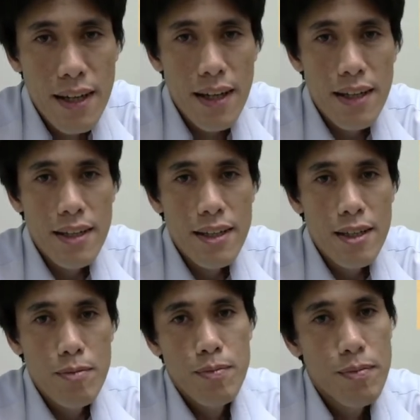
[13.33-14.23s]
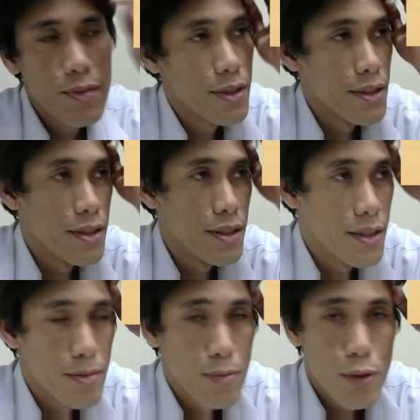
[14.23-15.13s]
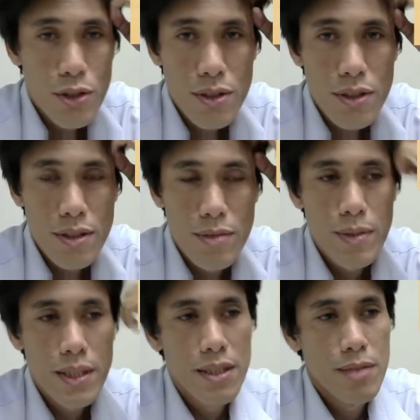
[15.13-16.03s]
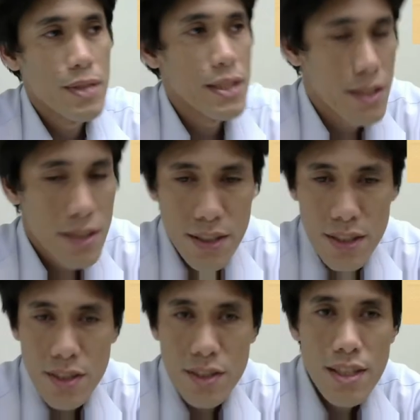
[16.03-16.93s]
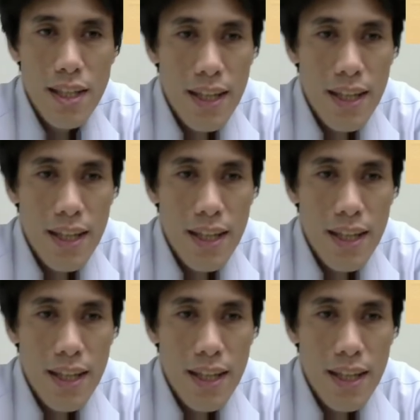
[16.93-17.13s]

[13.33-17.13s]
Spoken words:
I help most media ministries.